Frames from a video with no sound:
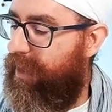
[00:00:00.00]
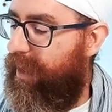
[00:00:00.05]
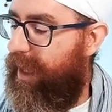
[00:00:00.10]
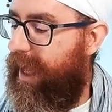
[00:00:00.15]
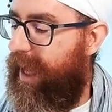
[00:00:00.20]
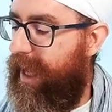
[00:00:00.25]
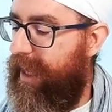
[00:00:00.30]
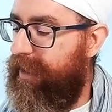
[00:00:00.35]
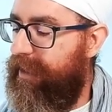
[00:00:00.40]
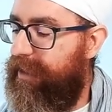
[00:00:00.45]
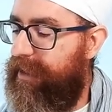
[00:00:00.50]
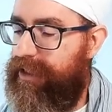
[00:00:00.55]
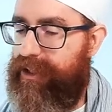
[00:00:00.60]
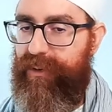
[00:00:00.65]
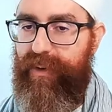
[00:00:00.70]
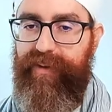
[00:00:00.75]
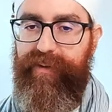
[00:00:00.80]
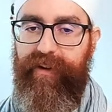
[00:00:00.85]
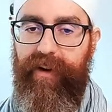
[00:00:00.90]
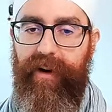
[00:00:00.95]
N is
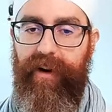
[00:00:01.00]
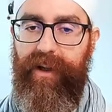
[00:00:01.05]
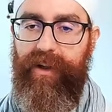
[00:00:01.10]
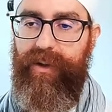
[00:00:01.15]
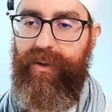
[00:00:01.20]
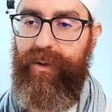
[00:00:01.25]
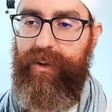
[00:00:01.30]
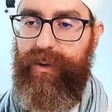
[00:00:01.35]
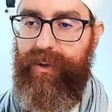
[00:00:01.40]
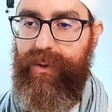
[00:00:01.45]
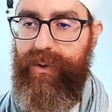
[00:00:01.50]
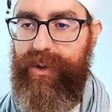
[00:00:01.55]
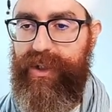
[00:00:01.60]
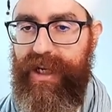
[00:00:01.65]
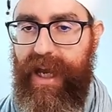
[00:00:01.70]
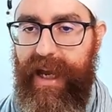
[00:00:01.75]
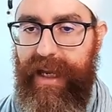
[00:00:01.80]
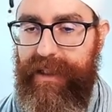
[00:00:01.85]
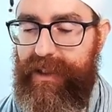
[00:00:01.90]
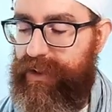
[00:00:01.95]
referring to two
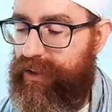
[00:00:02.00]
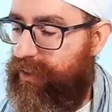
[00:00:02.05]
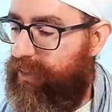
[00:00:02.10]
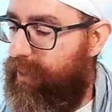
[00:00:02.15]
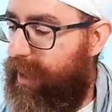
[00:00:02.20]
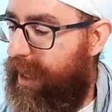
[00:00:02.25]
sides, two